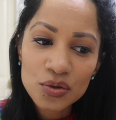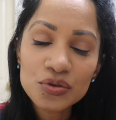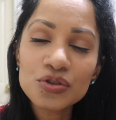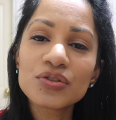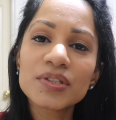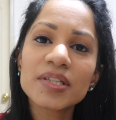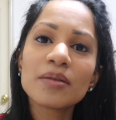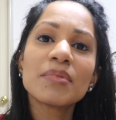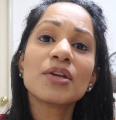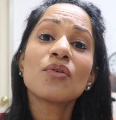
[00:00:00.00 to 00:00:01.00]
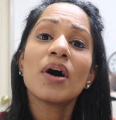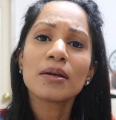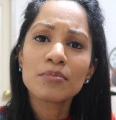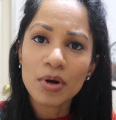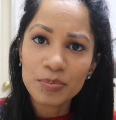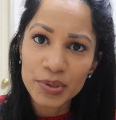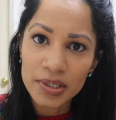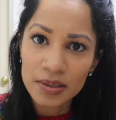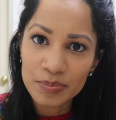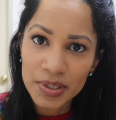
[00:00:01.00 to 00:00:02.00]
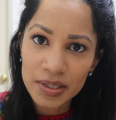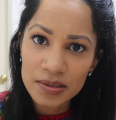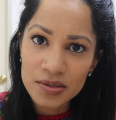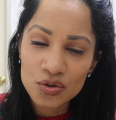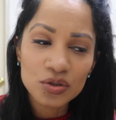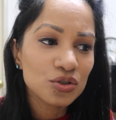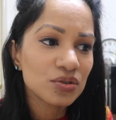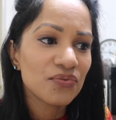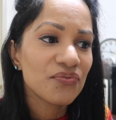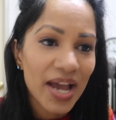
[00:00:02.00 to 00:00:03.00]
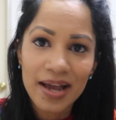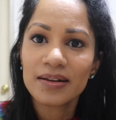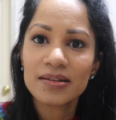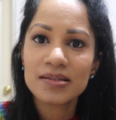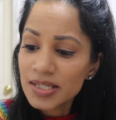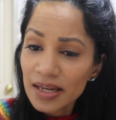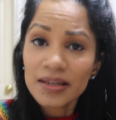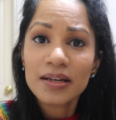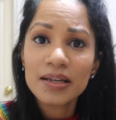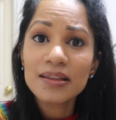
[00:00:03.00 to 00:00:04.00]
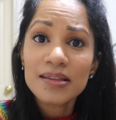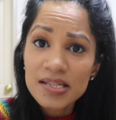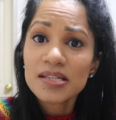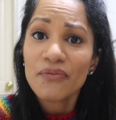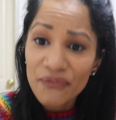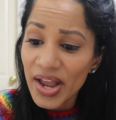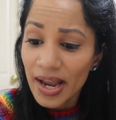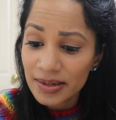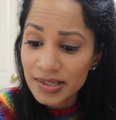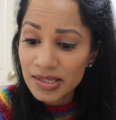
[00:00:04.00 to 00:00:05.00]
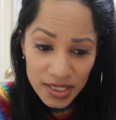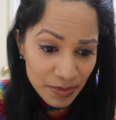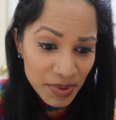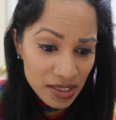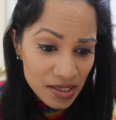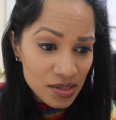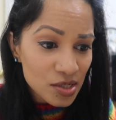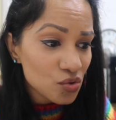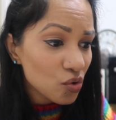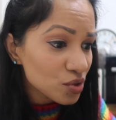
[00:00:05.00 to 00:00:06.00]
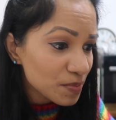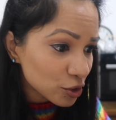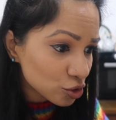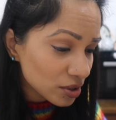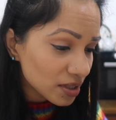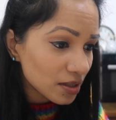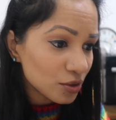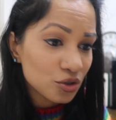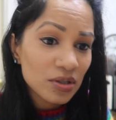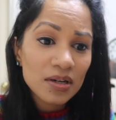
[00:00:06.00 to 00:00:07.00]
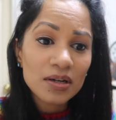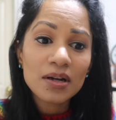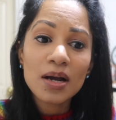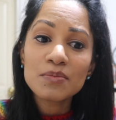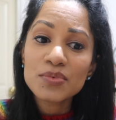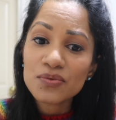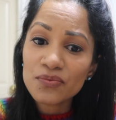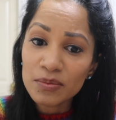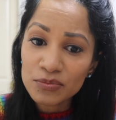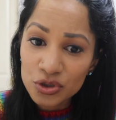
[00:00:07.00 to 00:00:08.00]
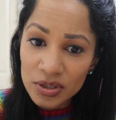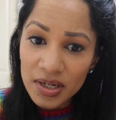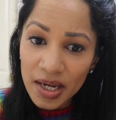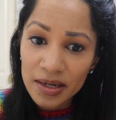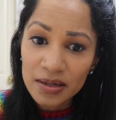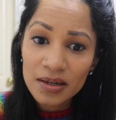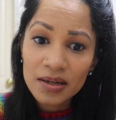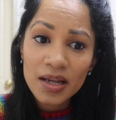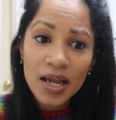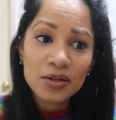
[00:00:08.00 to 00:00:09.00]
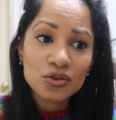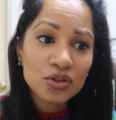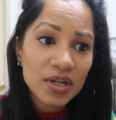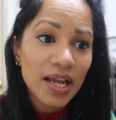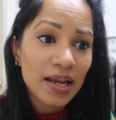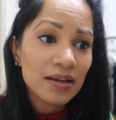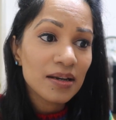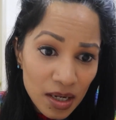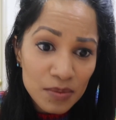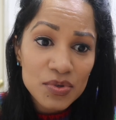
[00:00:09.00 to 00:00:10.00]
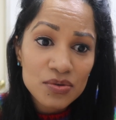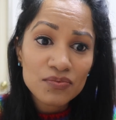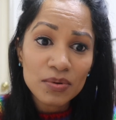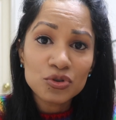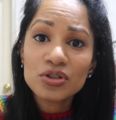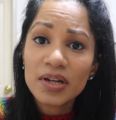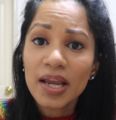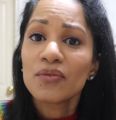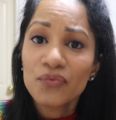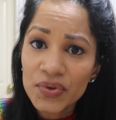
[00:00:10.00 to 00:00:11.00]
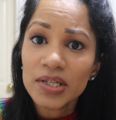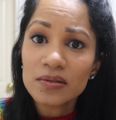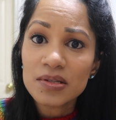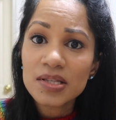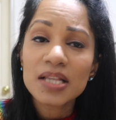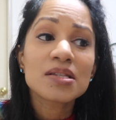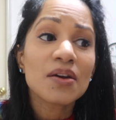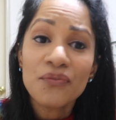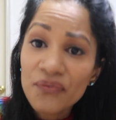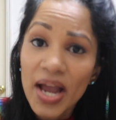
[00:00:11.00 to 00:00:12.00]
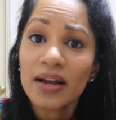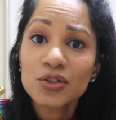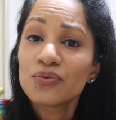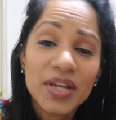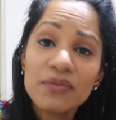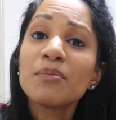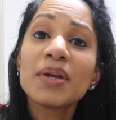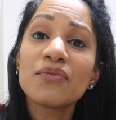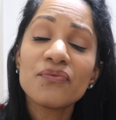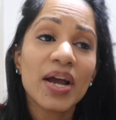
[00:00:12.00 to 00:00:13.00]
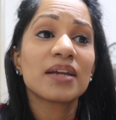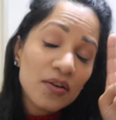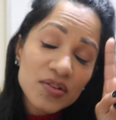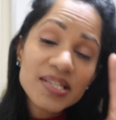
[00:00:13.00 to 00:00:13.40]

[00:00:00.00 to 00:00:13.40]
told you to send me your unpopular opinions, not facts. Technically, this is a fact. Diabetes is caused by sugar. Sugar comes from sugarcane, and sugarcane comes from sugarcane fields. That's a fact. You've given me a fact. And